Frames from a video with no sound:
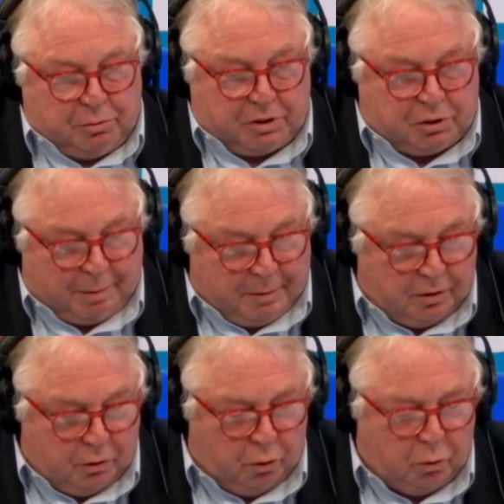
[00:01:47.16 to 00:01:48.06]
swimmer
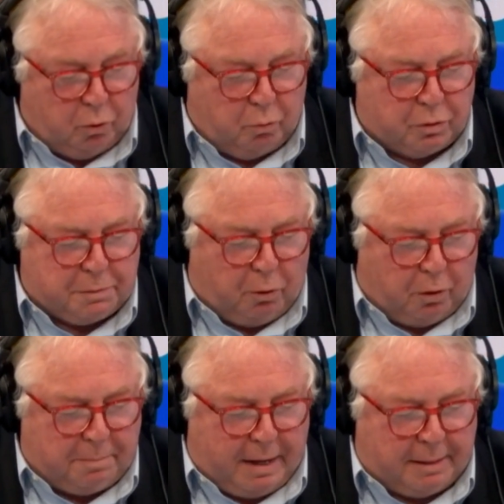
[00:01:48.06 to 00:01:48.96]
who was born a
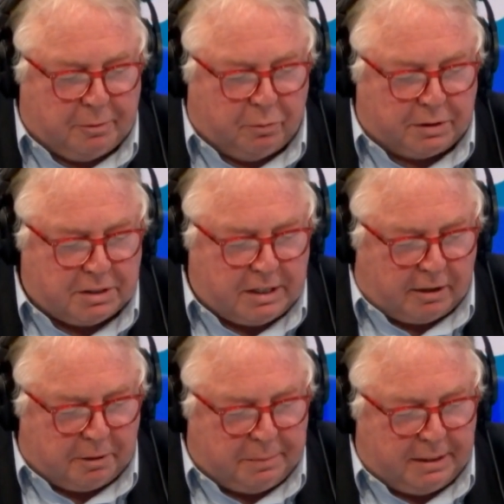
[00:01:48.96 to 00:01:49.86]
man but once now
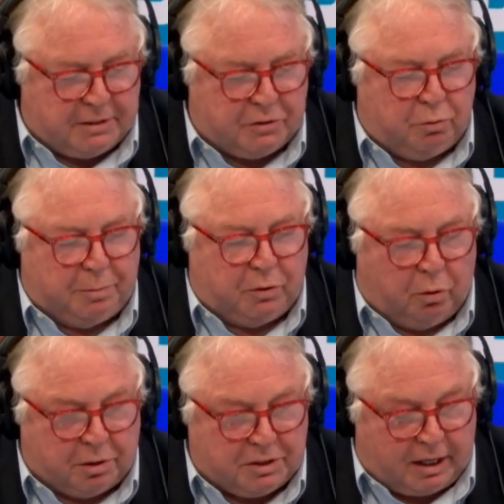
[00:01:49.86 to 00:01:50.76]
compete as a woman or a
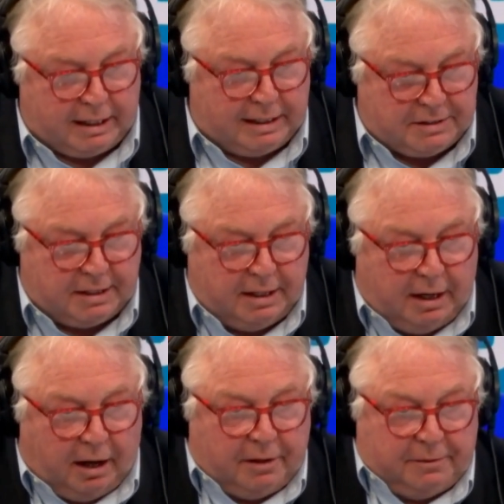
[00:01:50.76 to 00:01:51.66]
cyclist,
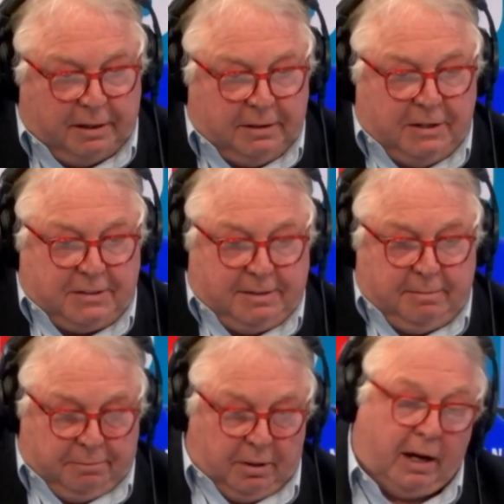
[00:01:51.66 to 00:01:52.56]
are, is
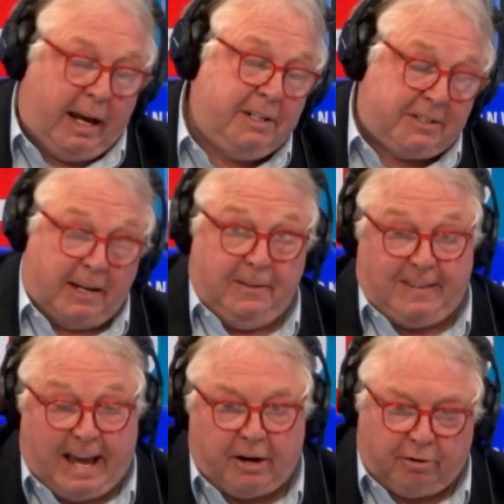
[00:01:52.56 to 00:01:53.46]
I hate to say
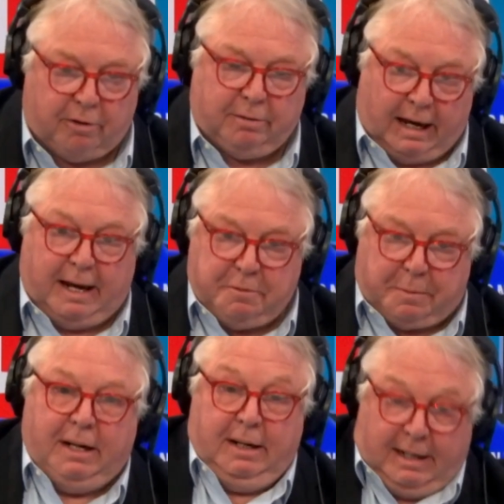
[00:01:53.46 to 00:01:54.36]
their own games, but
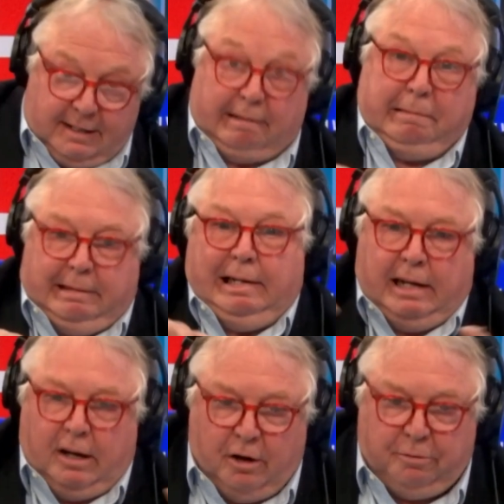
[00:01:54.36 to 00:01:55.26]
is their
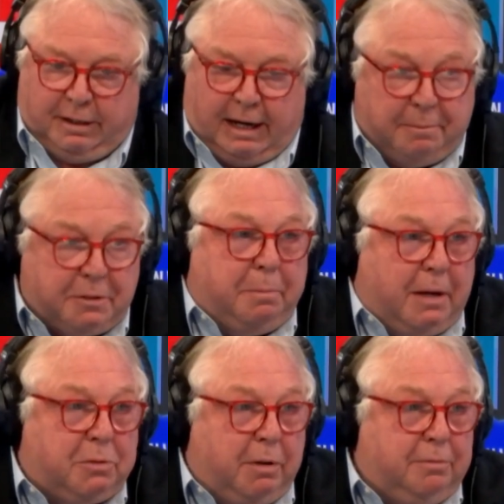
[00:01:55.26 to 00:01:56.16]
own games the best
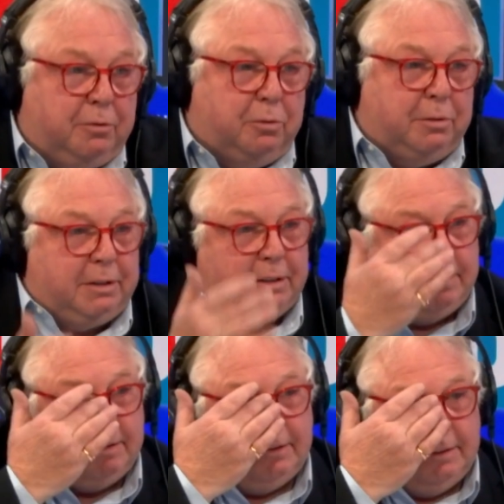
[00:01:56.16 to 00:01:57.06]
way forward?
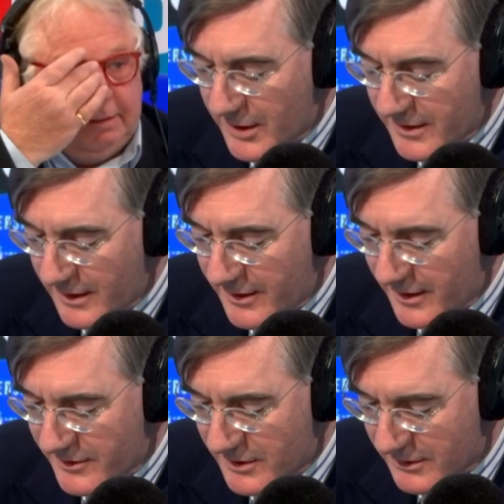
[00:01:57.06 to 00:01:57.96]
Um, I mean,
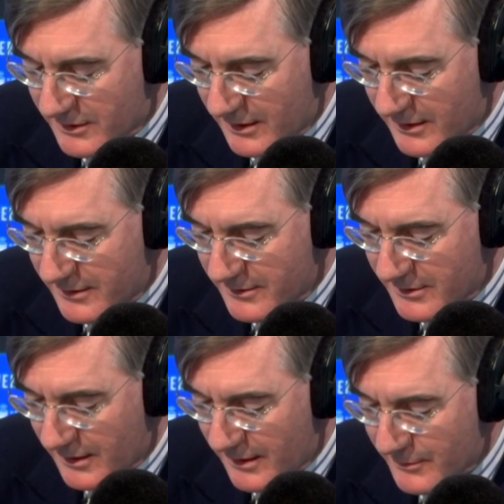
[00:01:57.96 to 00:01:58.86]
I, I think
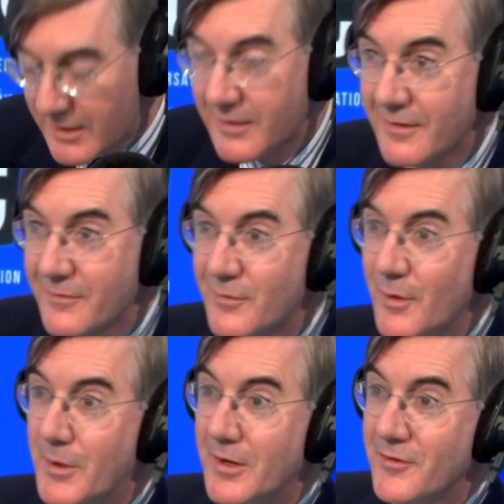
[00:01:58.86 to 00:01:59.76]
uh, I'm going
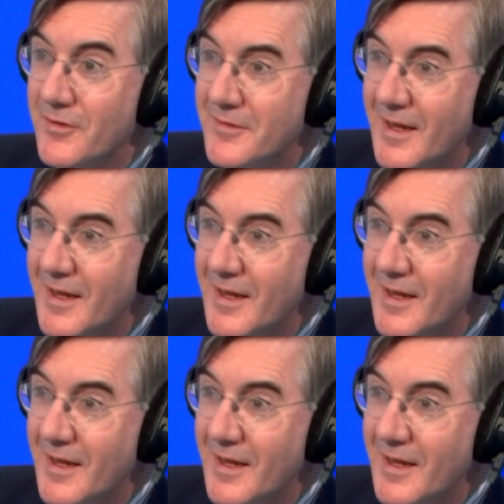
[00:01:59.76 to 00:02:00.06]
to appeal